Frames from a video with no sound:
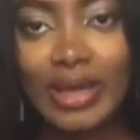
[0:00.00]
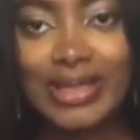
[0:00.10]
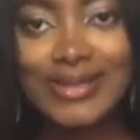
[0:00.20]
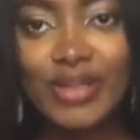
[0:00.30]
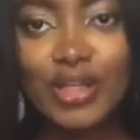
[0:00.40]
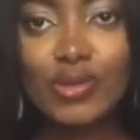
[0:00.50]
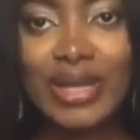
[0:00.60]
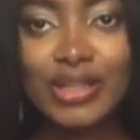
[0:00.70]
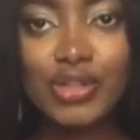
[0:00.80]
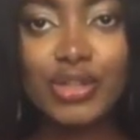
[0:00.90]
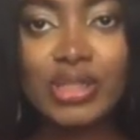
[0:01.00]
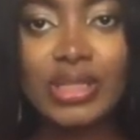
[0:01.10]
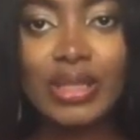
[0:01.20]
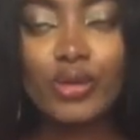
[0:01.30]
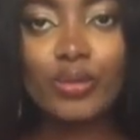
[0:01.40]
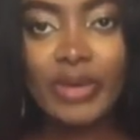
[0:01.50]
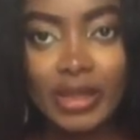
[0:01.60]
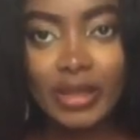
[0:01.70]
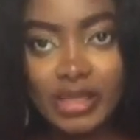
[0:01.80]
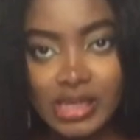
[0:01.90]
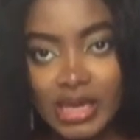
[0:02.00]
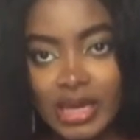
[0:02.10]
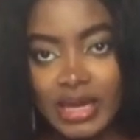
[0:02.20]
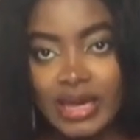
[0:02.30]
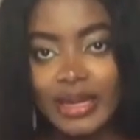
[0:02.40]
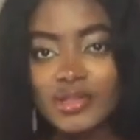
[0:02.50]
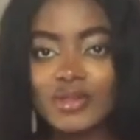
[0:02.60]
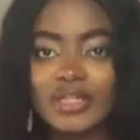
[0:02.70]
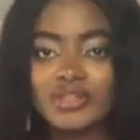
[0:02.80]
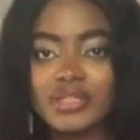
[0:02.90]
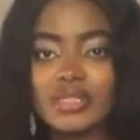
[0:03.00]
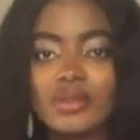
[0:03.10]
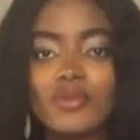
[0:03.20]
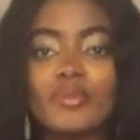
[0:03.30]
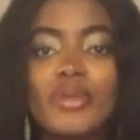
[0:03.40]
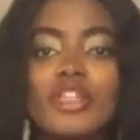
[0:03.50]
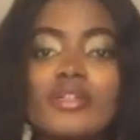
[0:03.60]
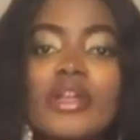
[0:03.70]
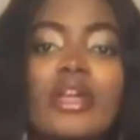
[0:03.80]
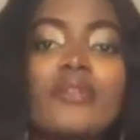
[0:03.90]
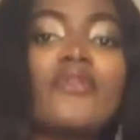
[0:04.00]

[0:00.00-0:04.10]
I still need to adjust a little bit. I need to adjust a little bit so that it could